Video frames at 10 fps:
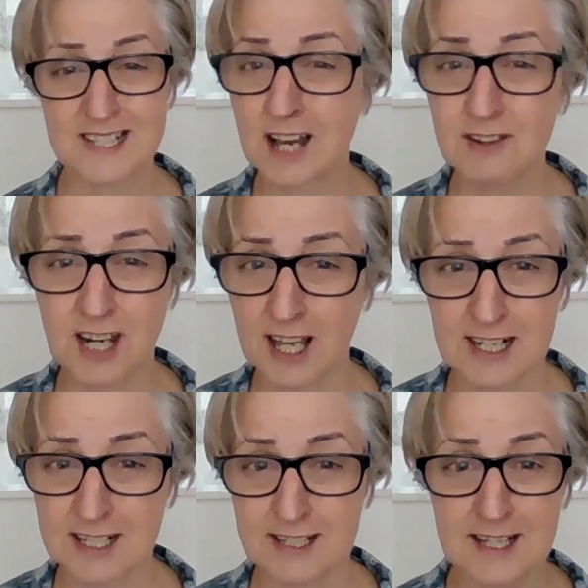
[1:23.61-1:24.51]

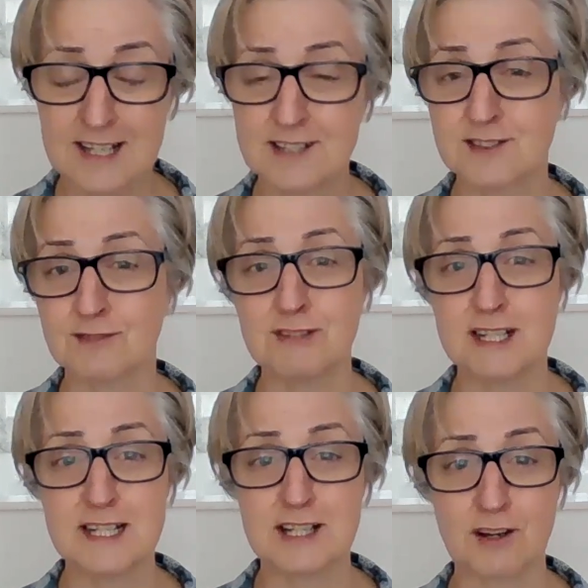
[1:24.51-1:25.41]
Unlikely to
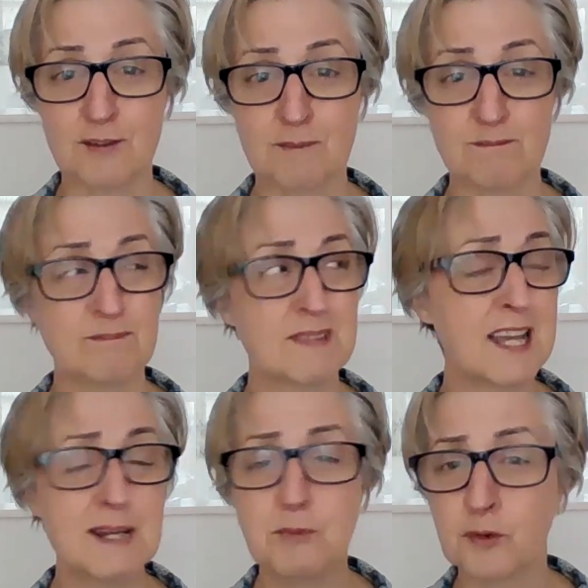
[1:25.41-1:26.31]
really go
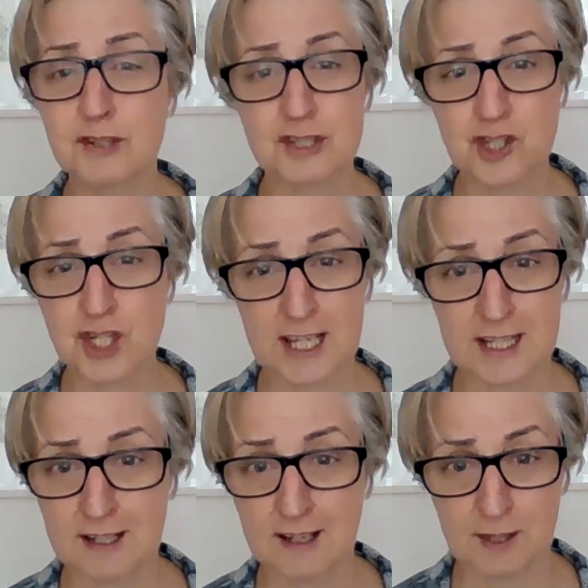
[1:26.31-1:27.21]
any more than just
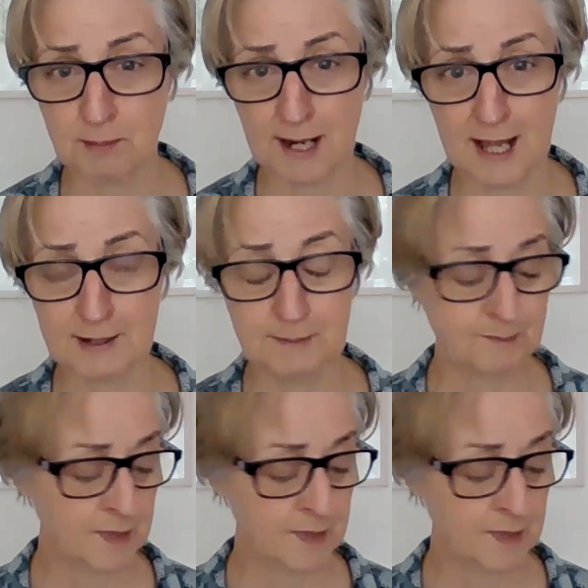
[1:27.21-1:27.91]
checking the plan.